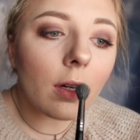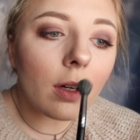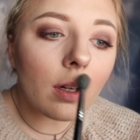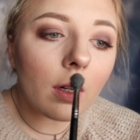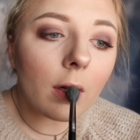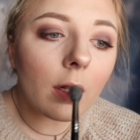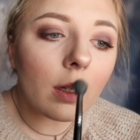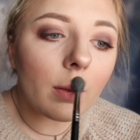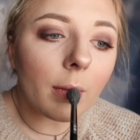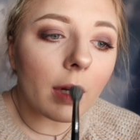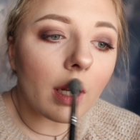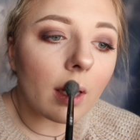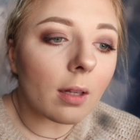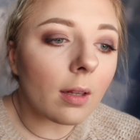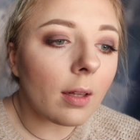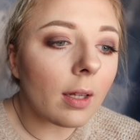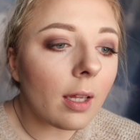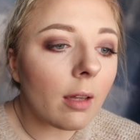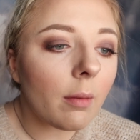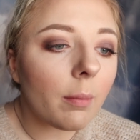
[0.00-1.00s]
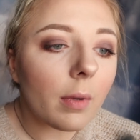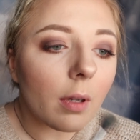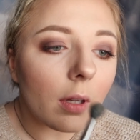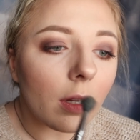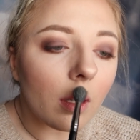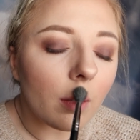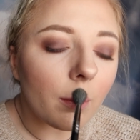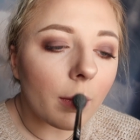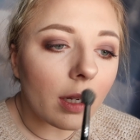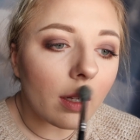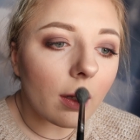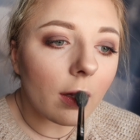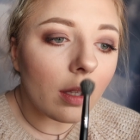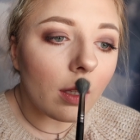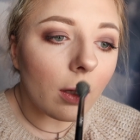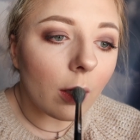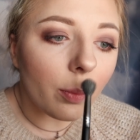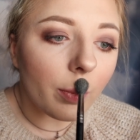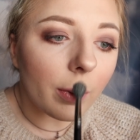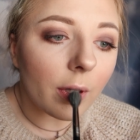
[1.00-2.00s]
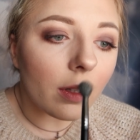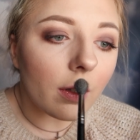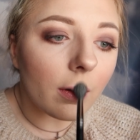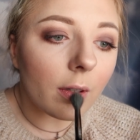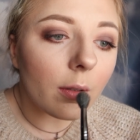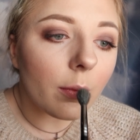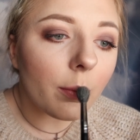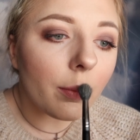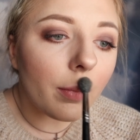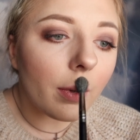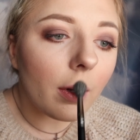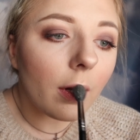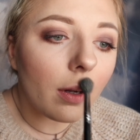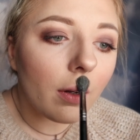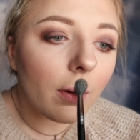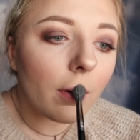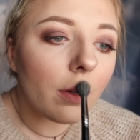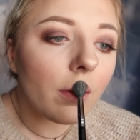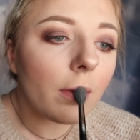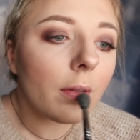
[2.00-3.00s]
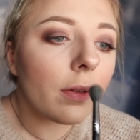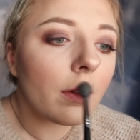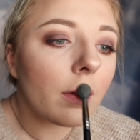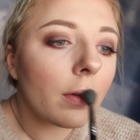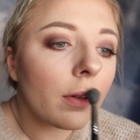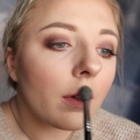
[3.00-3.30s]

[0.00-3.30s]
on my lip and my Cupid's bow,